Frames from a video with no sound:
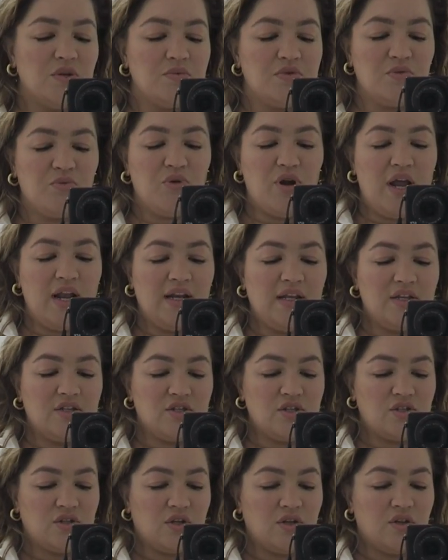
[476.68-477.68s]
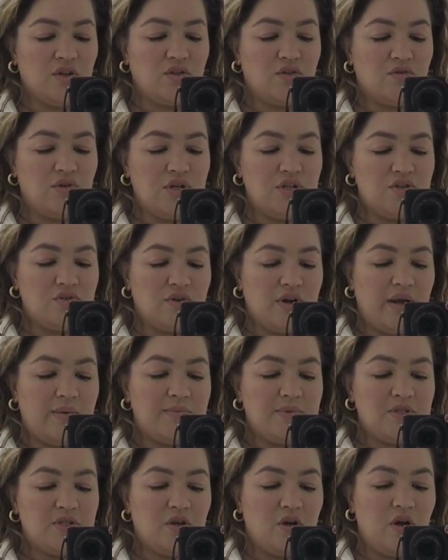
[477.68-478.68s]
terms of branding. It's just got the three
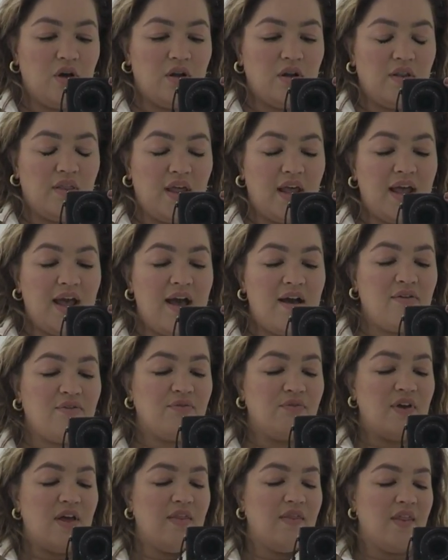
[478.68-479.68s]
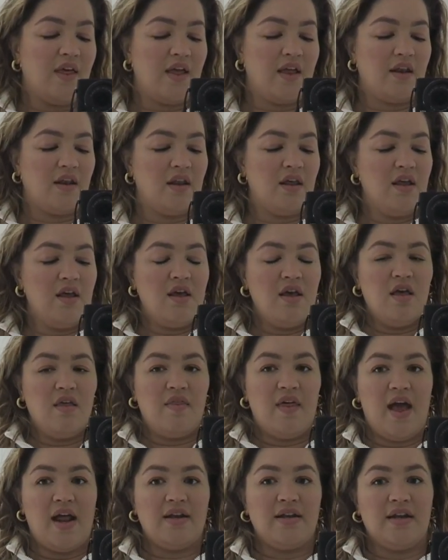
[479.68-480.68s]
stripes on the cuff and then
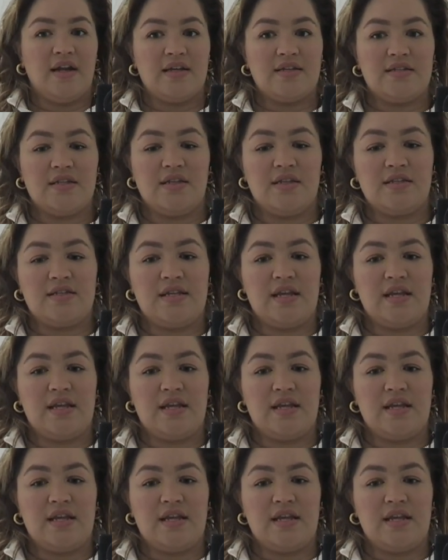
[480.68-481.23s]
the Adidas in the